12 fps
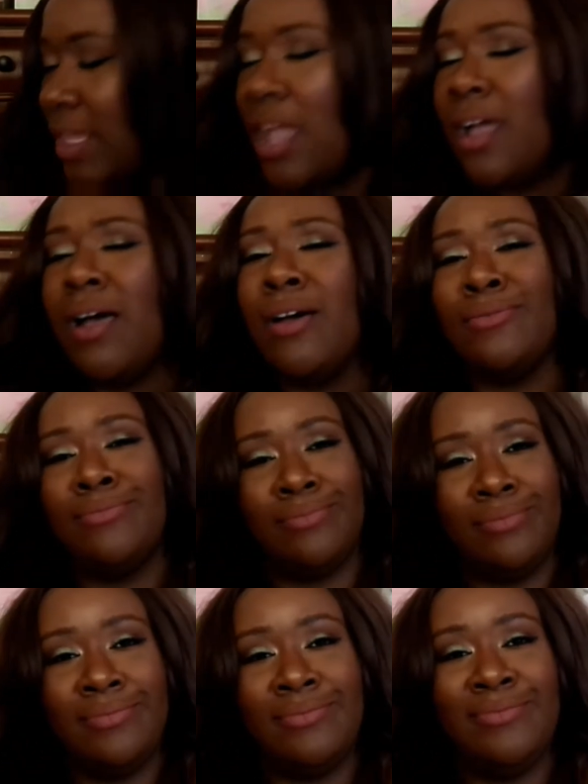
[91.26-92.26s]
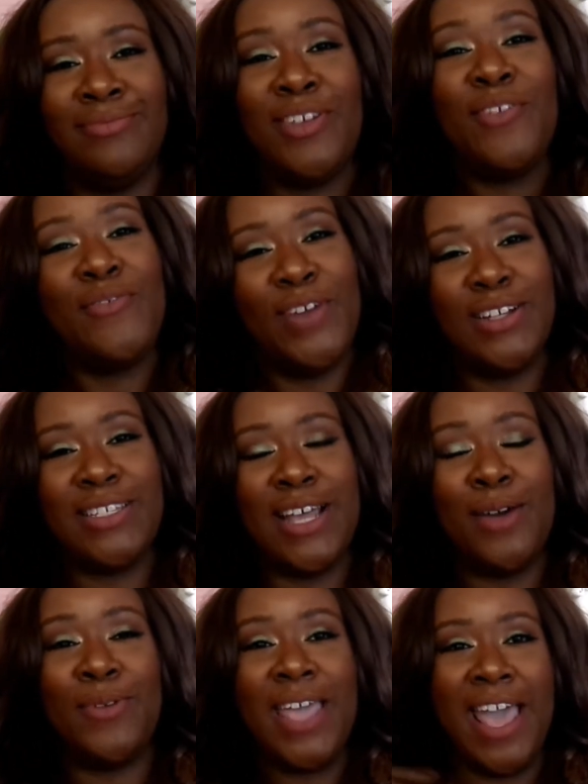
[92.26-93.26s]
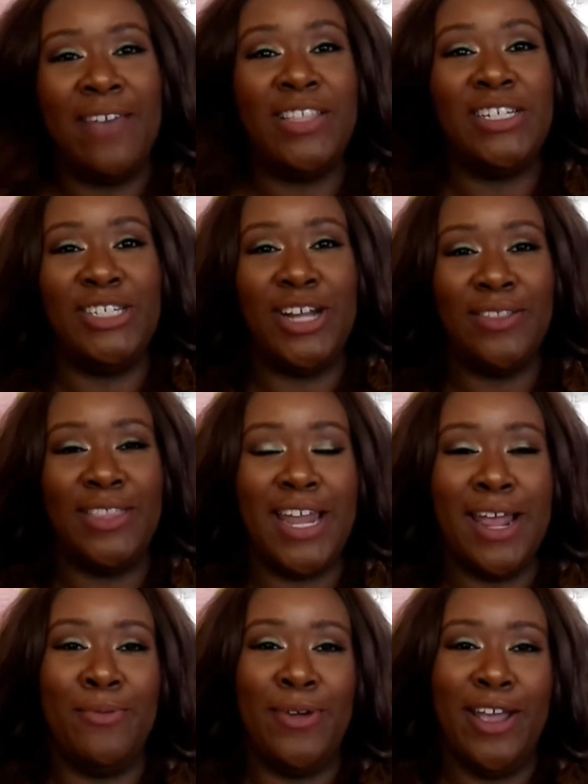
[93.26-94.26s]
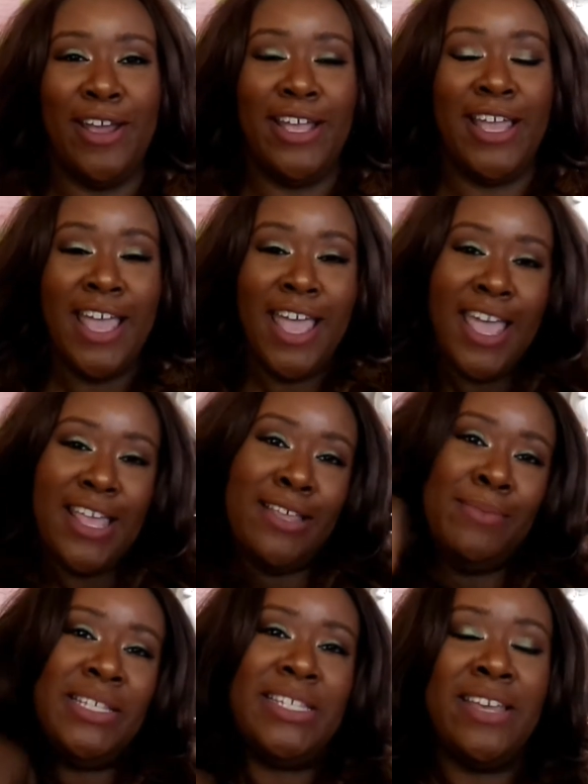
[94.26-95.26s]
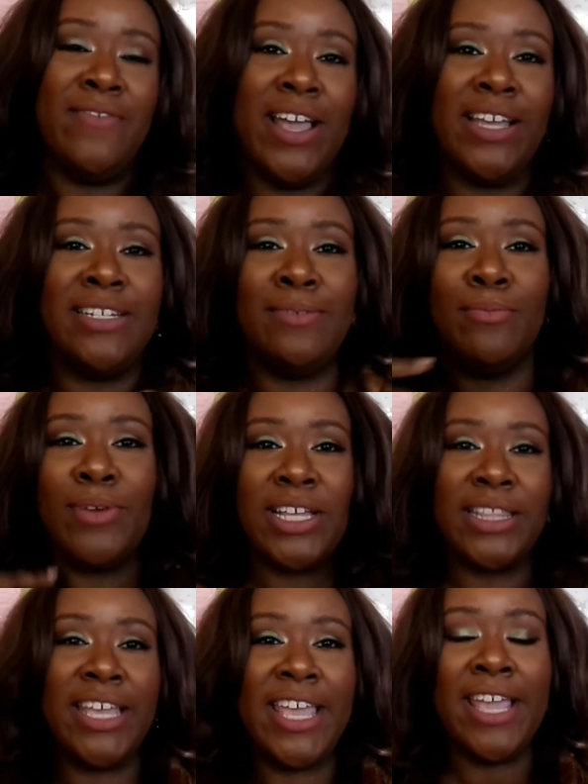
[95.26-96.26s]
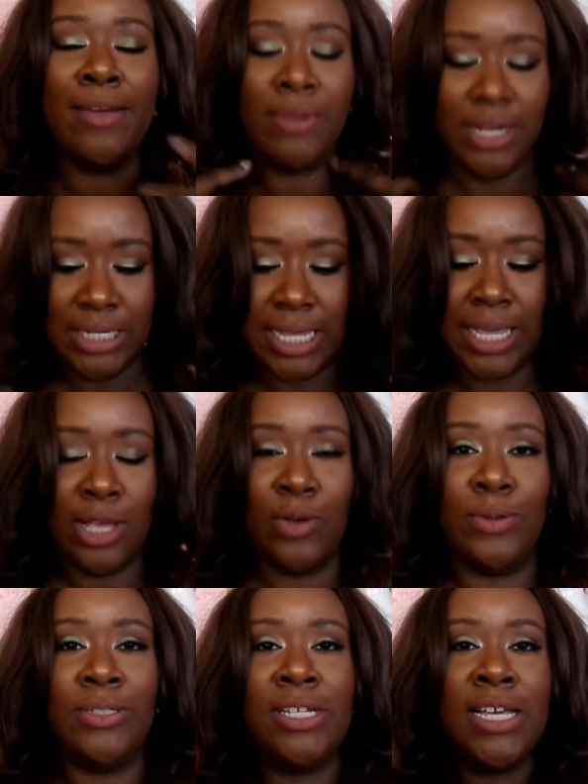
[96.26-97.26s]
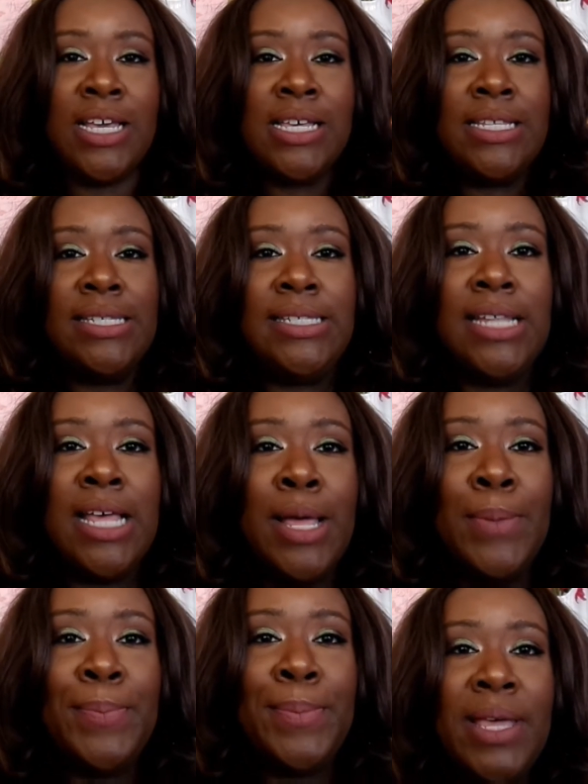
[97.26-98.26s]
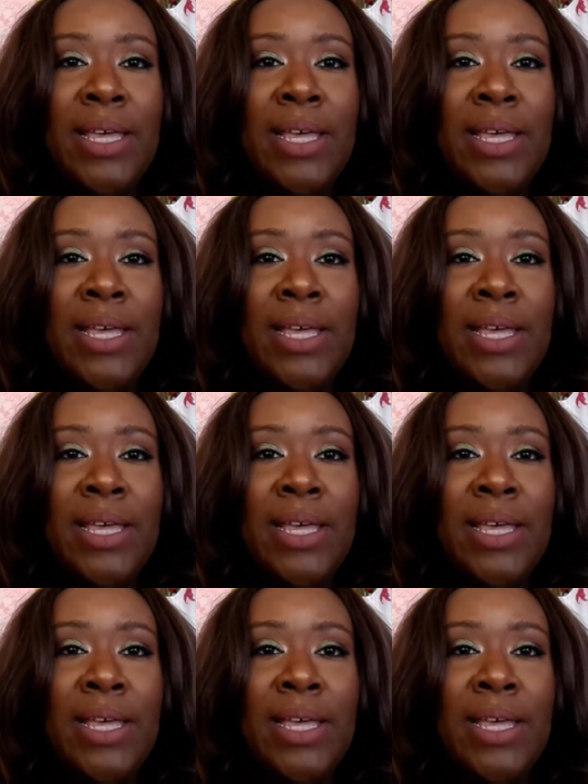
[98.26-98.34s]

Oh, first up we have this shirt that I'm wearing. Let me see if I can bring the camera down some.